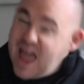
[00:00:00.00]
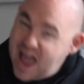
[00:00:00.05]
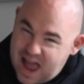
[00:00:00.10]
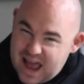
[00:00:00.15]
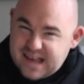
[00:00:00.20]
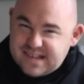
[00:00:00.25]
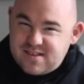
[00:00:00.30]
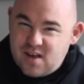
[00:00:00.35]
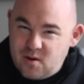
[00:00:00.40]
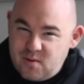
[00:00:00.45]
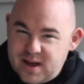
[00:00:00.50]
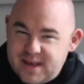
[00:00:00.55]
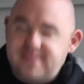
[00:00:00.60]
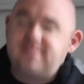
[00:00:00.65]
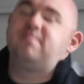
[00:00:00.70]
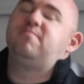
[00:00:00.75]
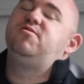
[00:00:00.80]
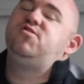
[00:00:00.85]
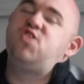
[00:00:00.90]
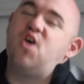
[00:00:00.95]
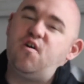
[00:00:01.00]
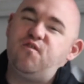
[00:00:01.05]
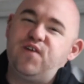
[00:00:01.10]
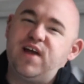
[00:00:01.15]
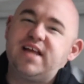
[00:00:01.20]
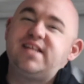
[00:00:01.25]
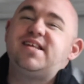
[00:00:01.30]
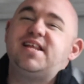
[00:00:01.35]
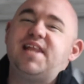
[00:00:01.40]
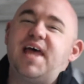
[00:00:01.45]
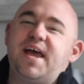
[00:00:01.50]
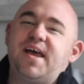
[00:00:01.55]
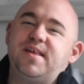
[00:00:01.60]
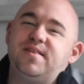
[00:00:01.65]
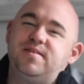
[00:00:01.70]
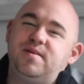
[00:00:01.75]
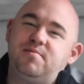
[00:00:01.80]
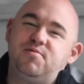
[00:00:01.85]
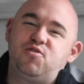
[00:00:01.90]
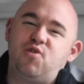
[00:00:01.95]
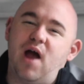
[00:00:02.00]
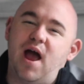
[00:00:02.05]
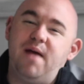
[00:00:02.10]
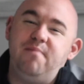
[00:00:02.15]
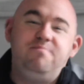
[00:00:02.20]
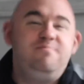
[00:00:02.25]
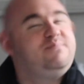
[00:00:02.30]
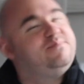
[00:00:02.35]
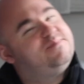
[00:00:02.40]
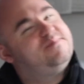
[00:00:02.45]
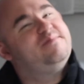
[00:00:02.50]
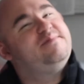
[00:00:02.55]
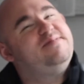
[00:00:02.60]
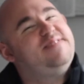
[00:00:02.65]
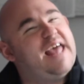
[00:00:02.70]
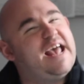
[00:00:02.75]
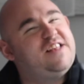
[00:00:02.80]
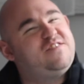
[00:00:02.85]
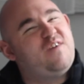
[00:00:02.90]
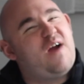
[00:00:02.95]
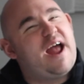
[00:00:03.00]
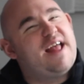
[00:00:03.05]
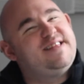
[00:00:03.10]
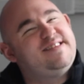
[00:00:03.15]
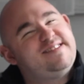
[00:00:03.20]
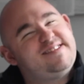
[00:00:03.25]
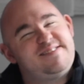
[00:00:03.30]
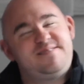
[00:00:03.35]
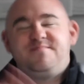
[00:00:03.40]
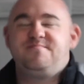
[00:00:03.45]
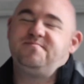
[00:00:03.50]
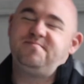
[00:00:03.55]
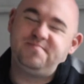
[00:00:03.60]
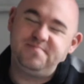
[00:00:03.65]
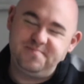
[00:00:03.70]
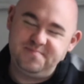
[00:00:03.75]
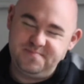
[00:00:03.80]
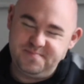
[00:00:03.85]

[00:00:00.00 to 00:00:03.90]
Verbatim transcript: As always, don't forget to like and subscribe. Thanks friends!